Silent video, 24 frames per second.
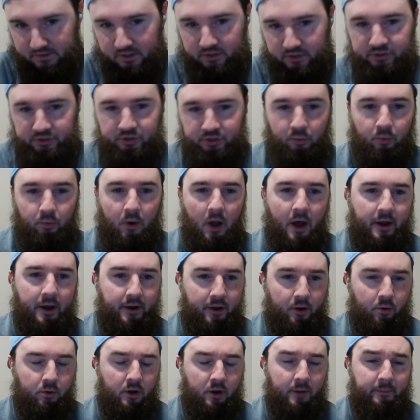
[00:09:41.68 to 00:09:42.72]

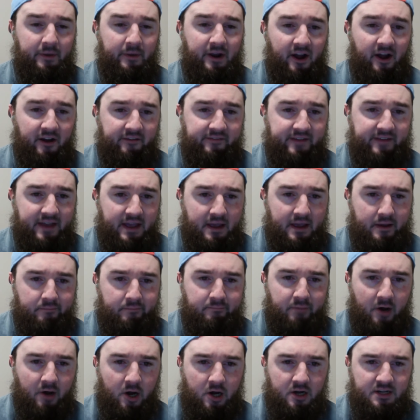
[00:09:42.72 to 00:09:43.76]
Toronto coming off a
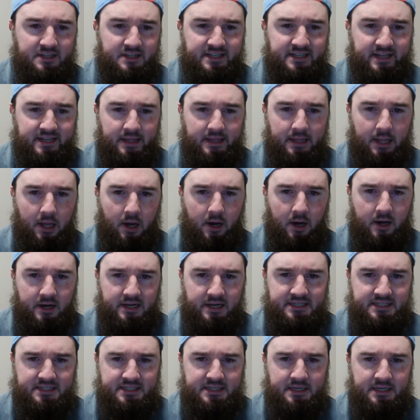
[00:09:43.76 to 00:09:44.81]
Boston
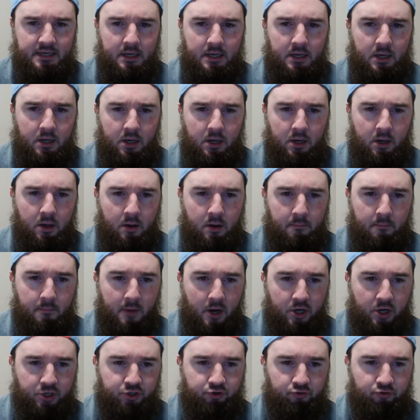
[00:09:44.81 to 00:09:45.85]
loss.
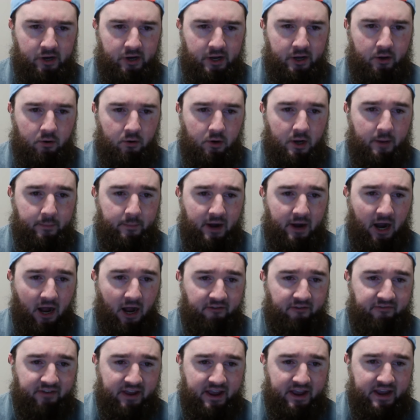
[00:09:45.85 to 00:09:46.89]
Montreal coming
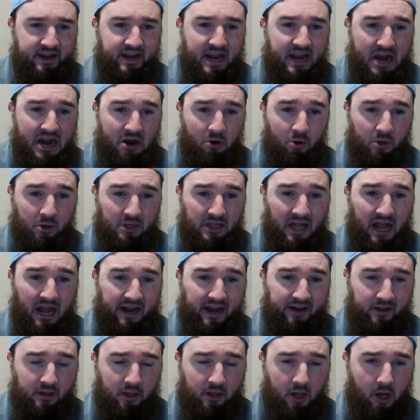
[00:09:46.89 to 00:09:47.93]
off a
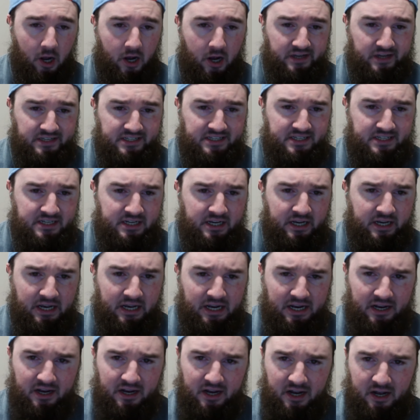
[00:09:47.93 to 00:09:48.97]
Carolina loss.
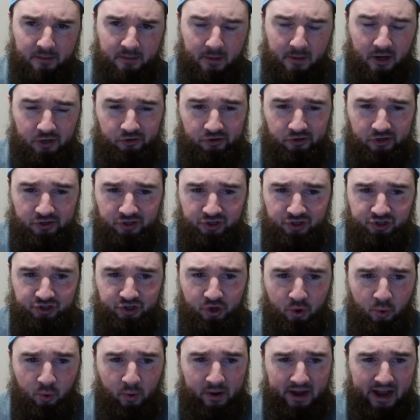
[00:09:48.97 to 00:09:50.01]
Montreal just
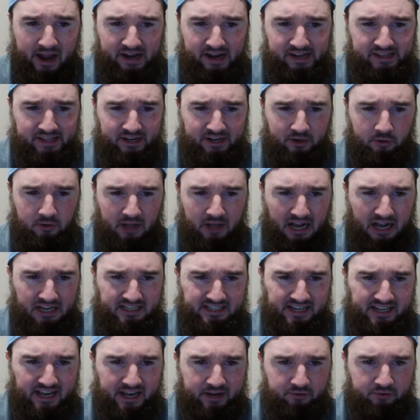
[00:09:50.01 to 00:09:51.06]
2-8 in their last
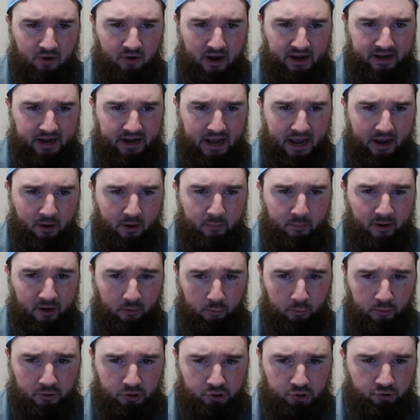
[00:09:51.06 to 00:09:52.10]
10 right now. Been a
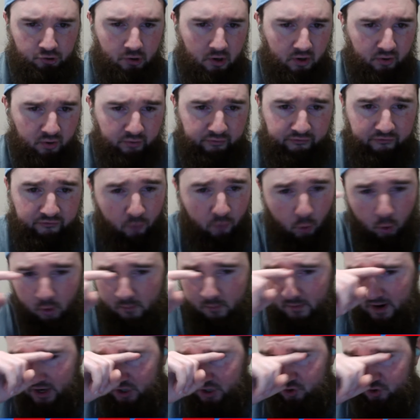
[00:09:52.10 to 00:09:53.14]
real struggle for
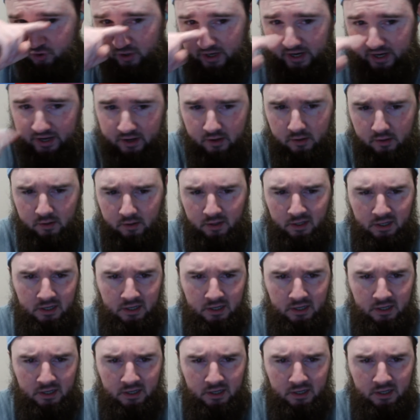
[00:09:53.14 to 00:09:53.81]
Montreal.